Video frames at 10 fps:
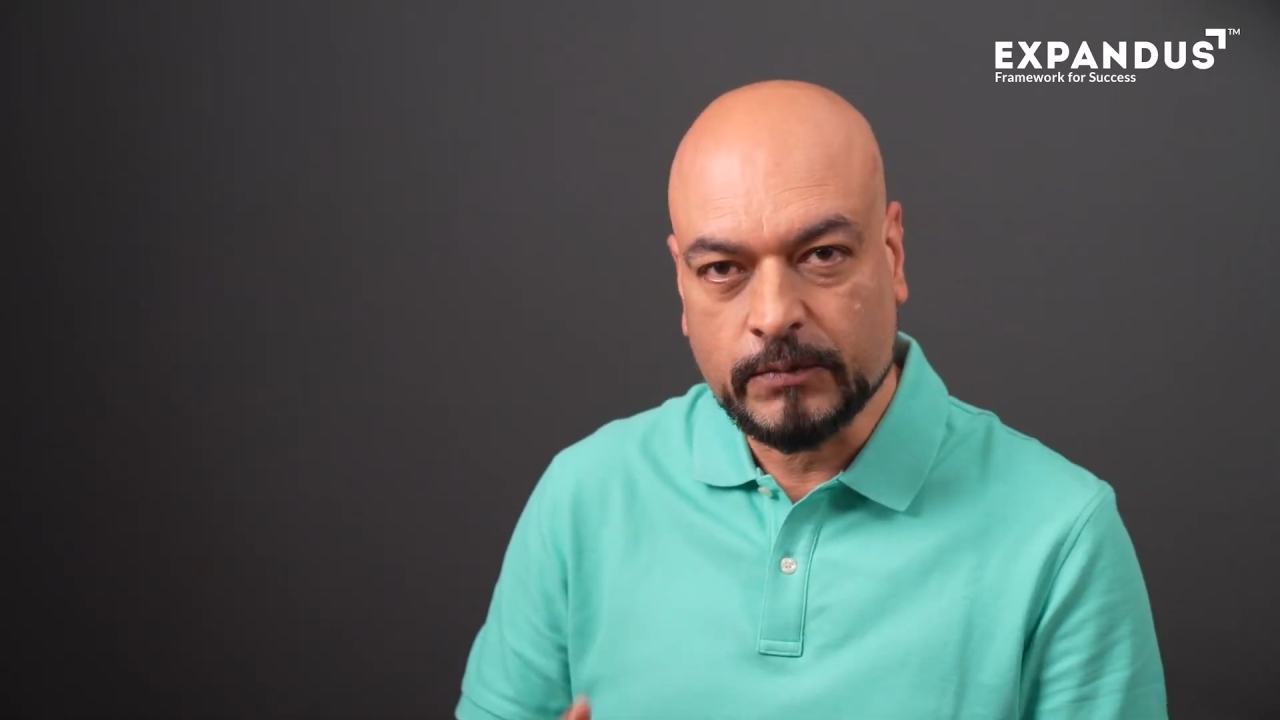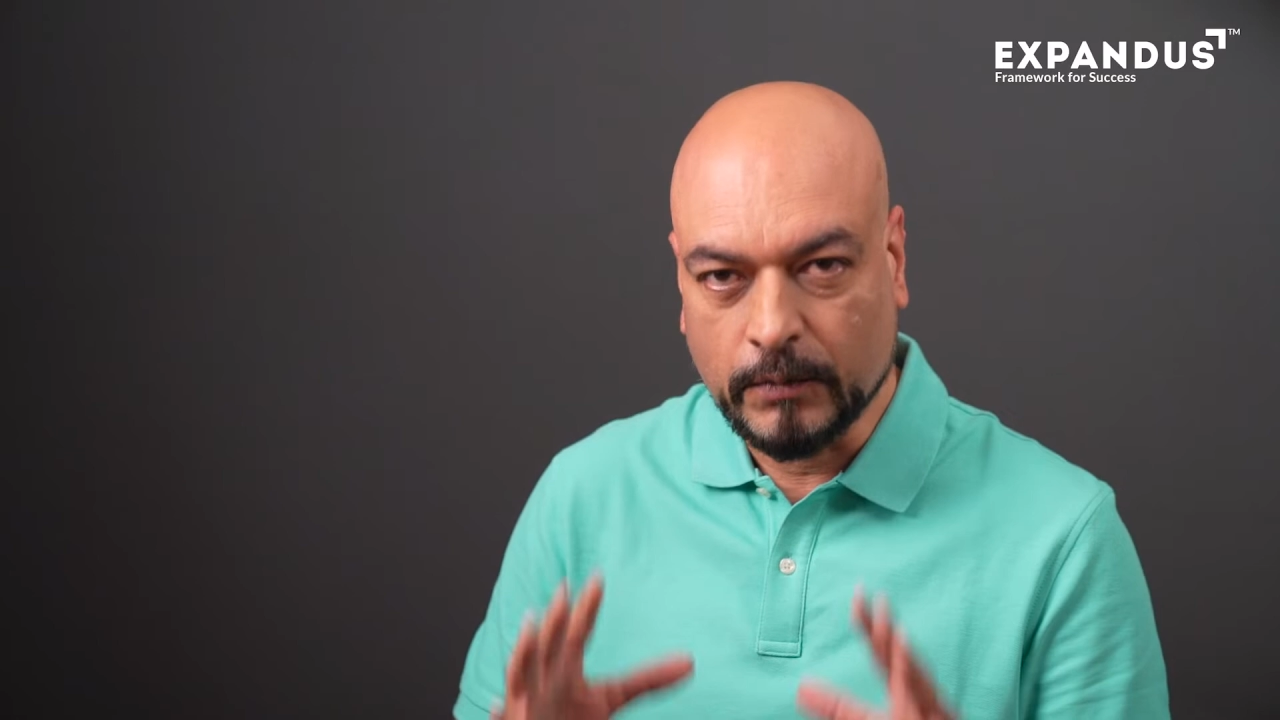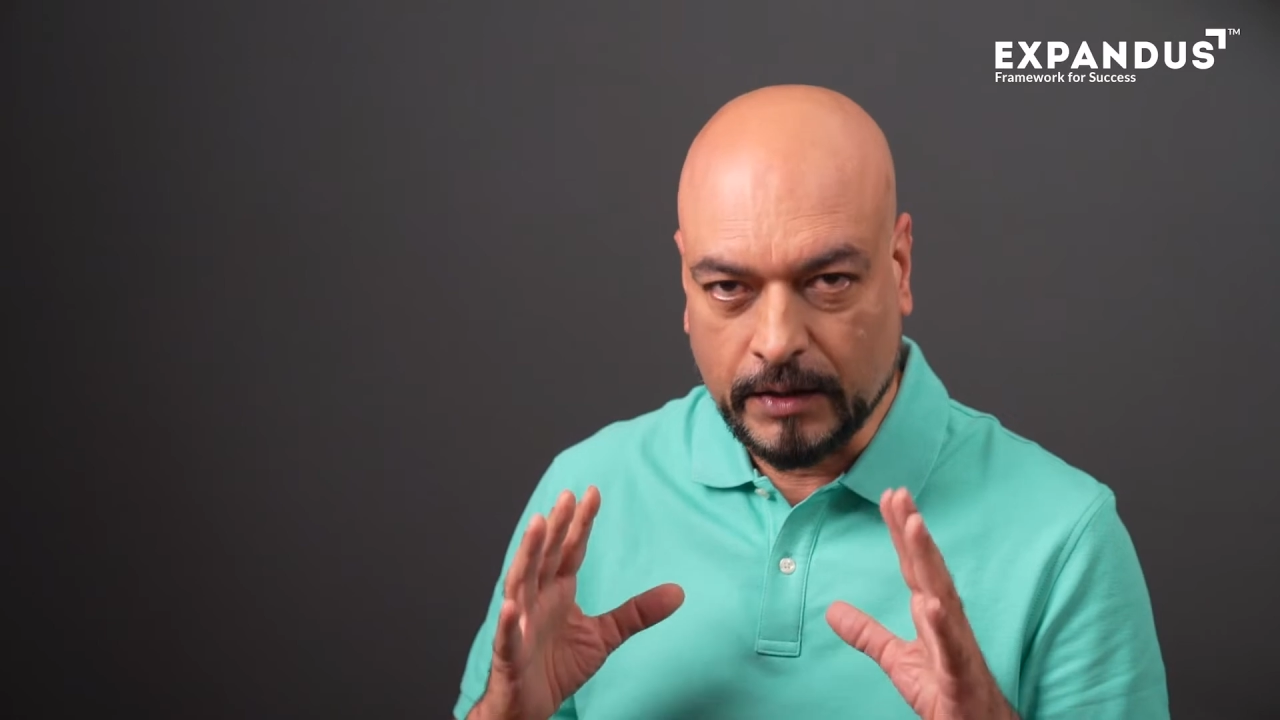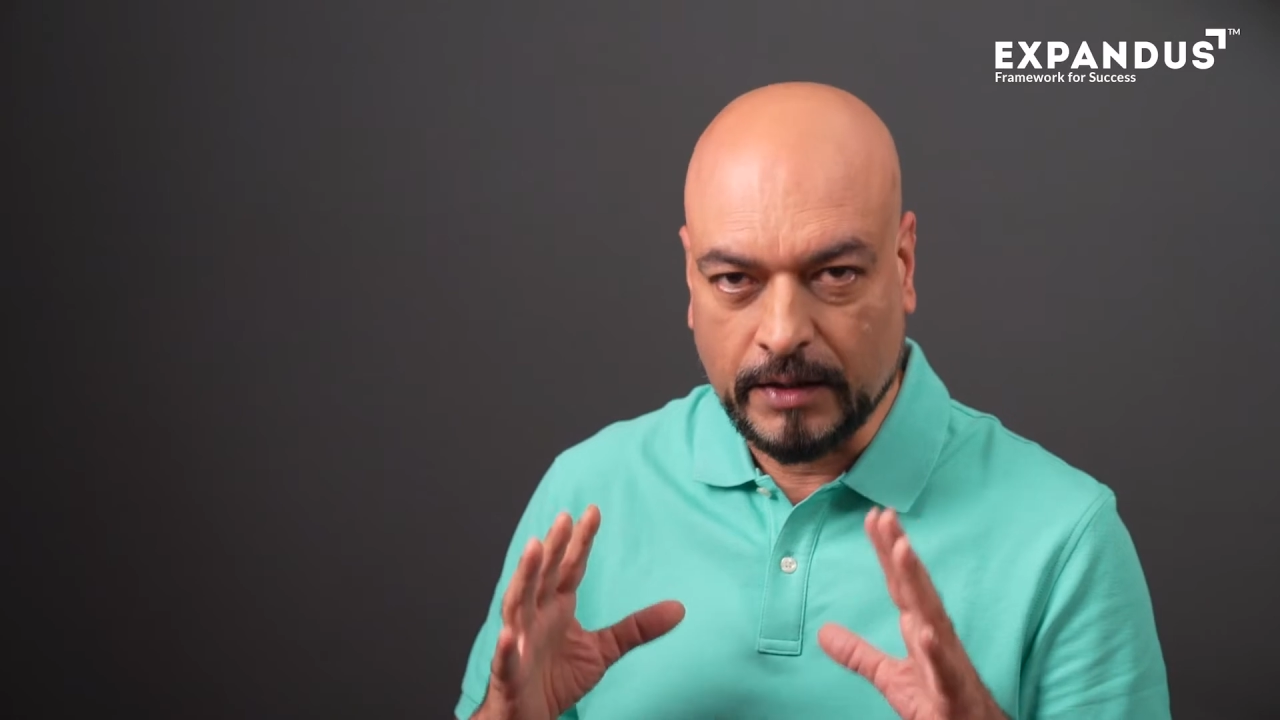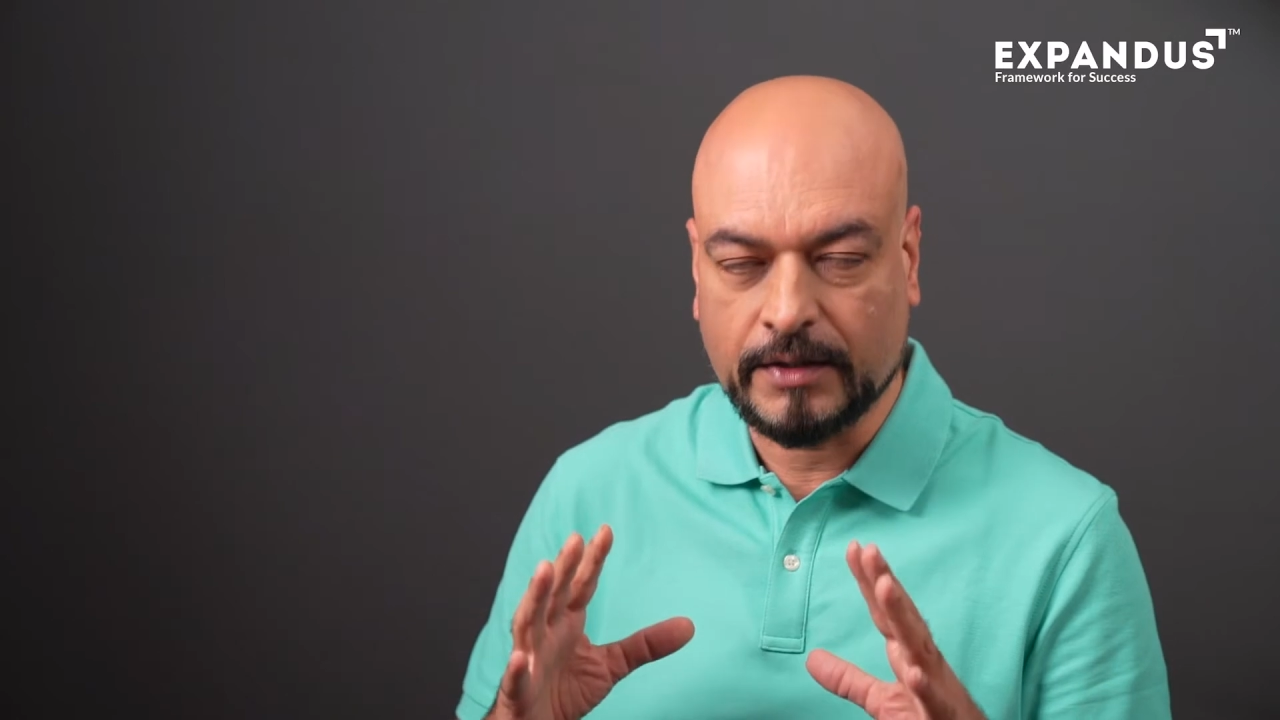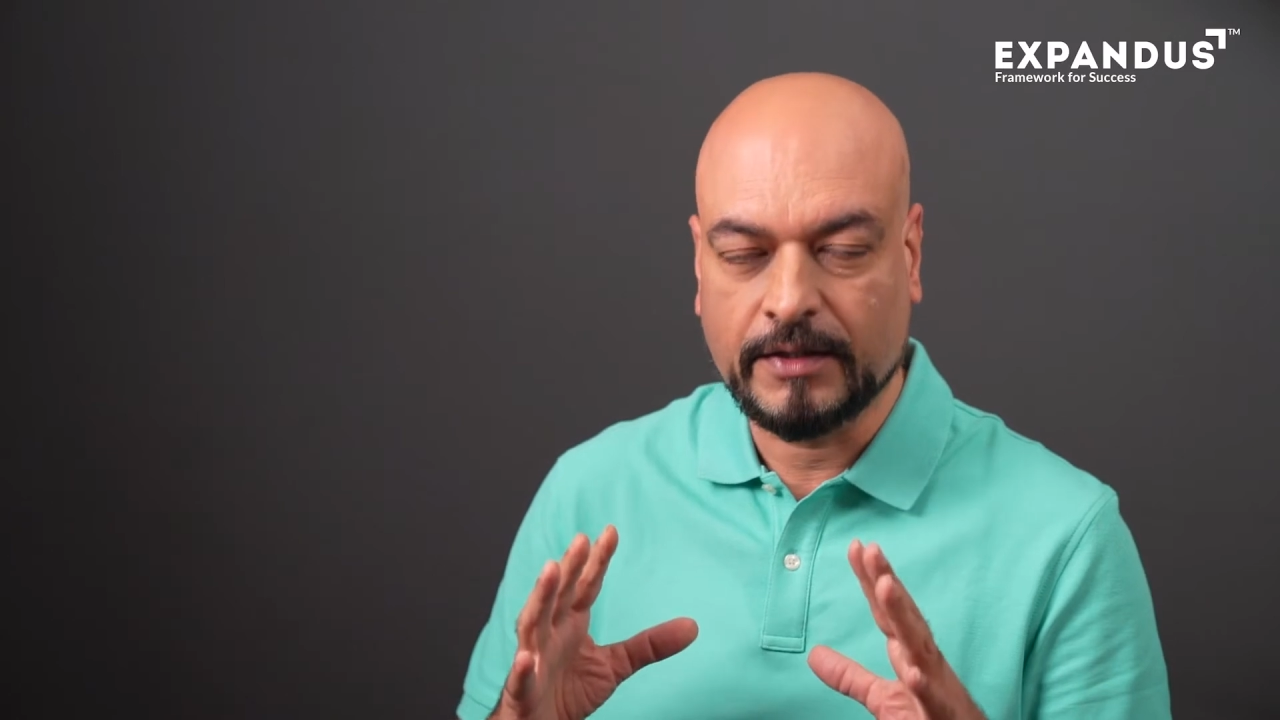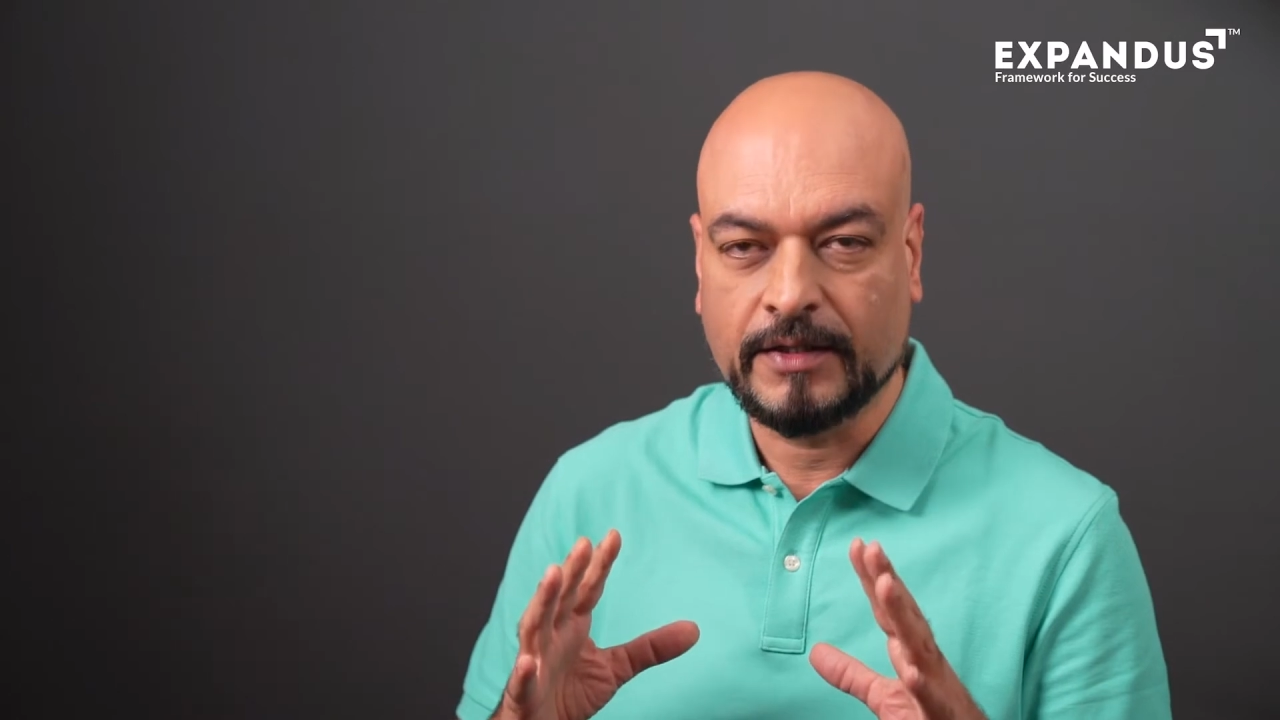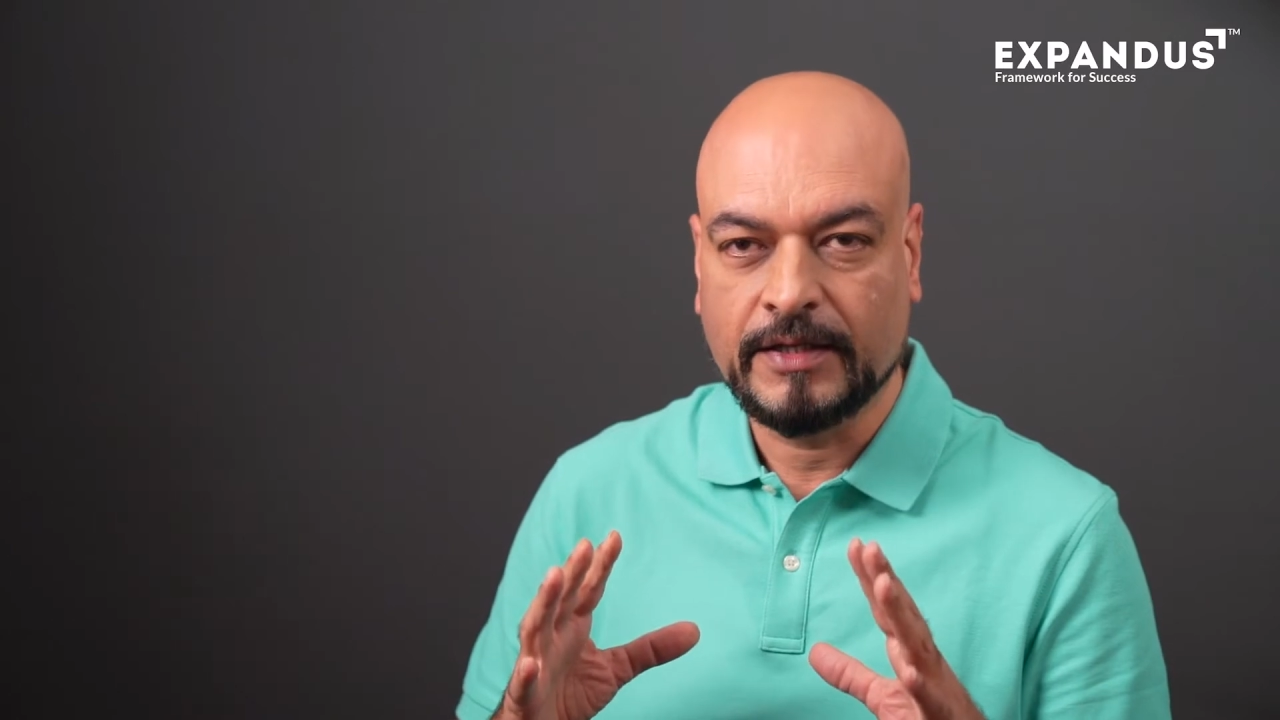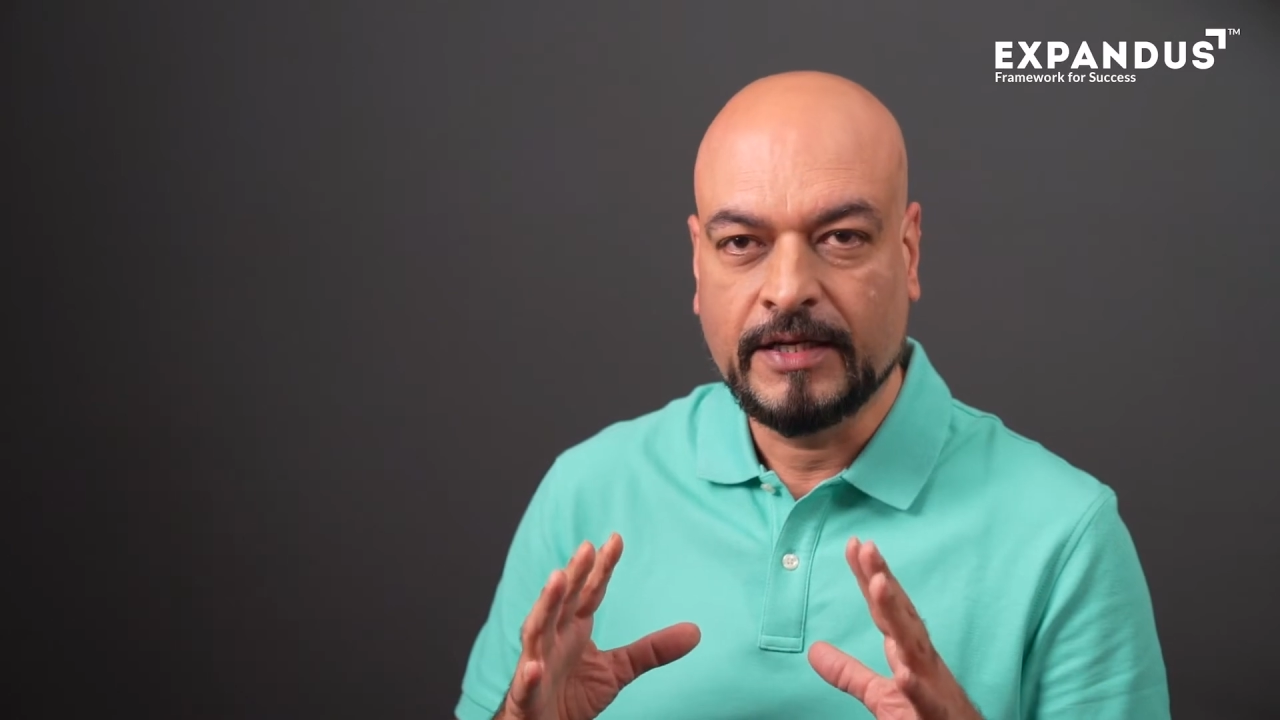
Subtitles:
work